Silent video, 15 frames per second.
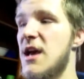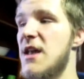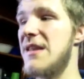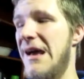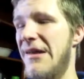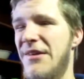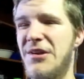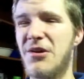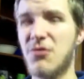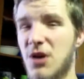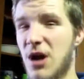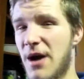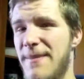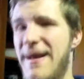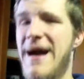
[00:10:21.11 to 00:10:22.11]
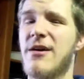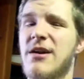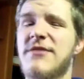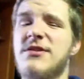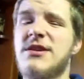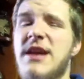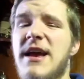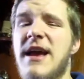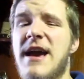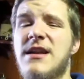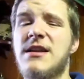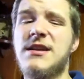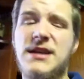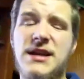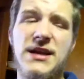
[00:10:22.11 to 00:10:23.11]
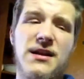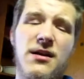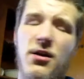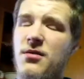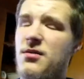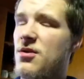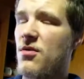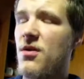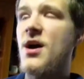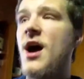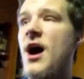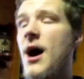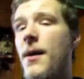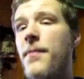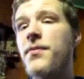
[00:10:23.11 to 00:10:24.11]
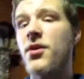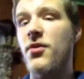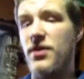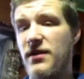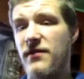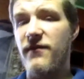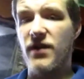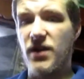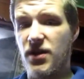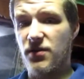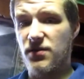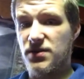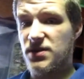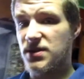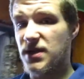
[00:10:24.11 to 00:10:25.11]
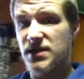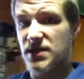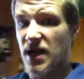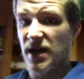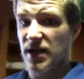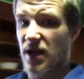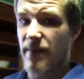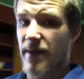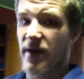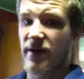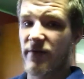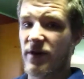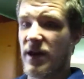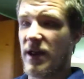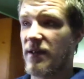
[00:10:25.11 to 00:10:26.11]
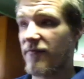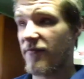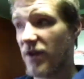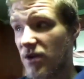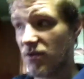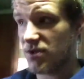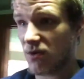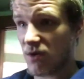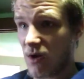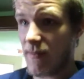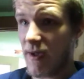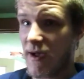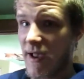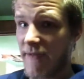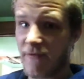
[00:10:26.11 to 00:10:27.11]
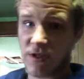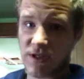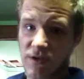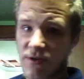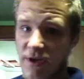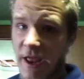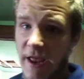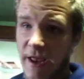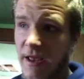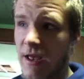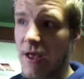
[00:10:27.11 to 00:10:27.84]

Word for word: Now they don't come out every day. Editing, or no, uploading videos does not come out every day. Videos don't come out every single day.